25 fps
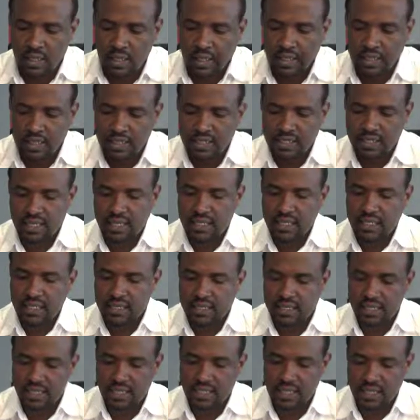And then
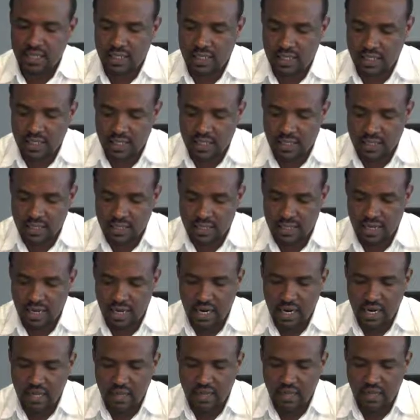the
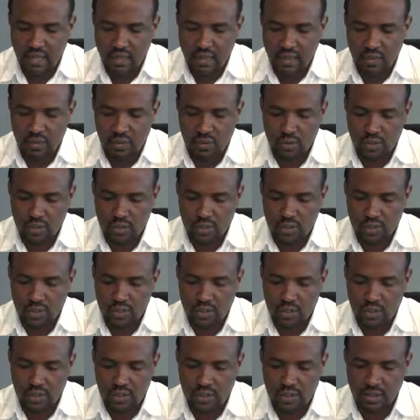right and rules
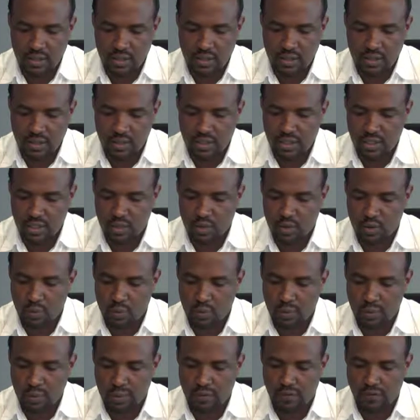need to
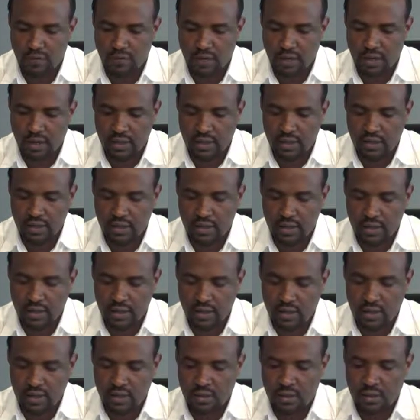be defined.
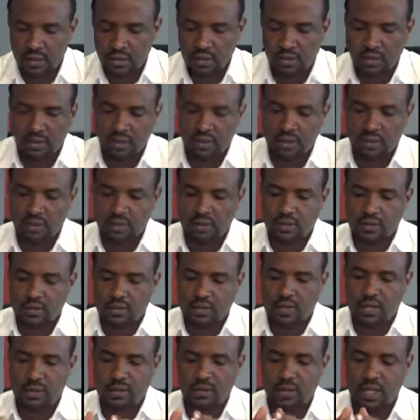
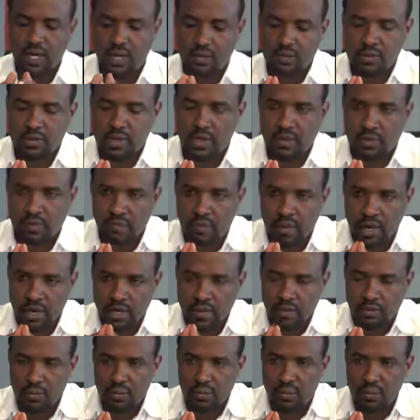Sometimes there
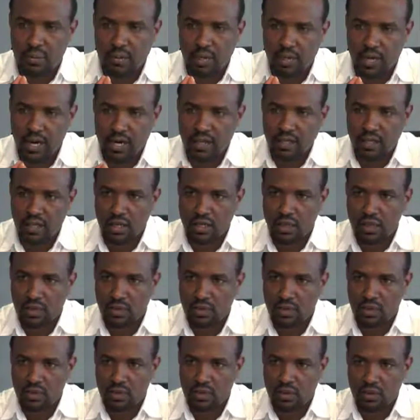might be right and
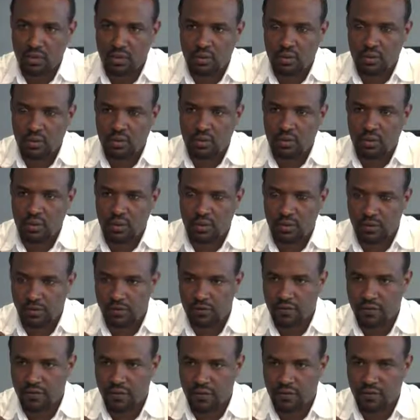rule,
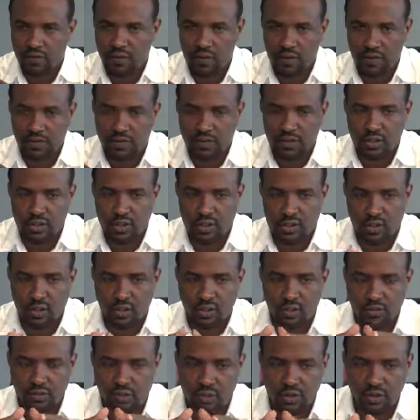even if it's
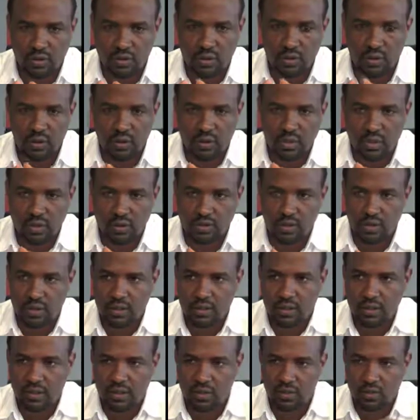not for the water, but
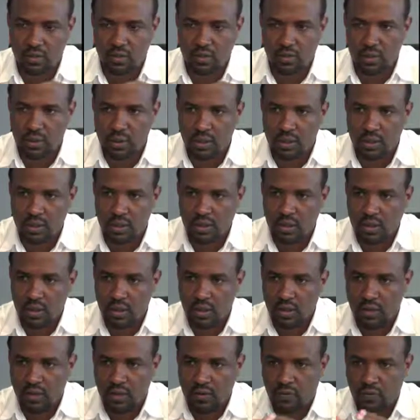it could be
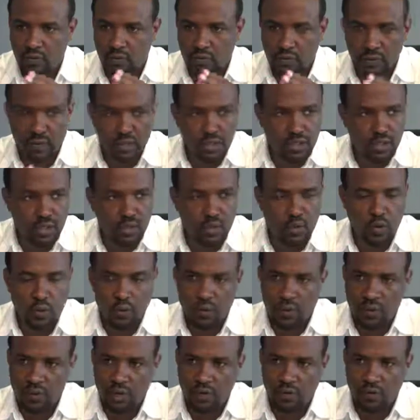in the
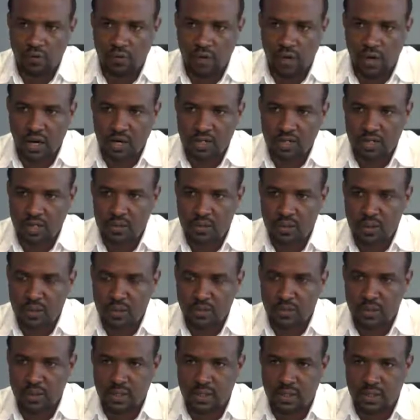committee for other
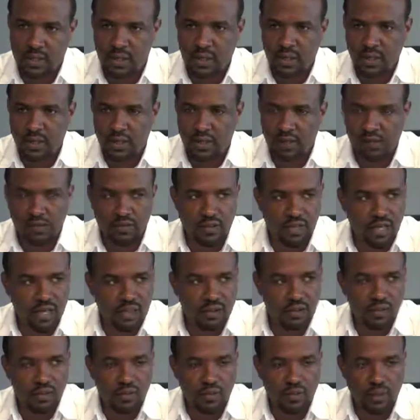purpose, and if
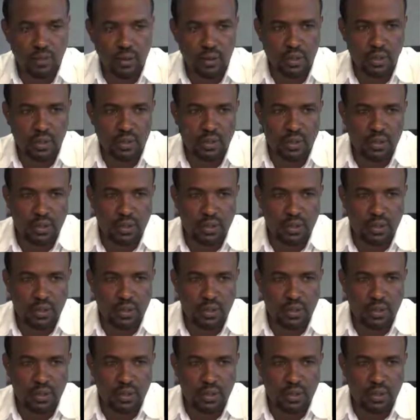that could be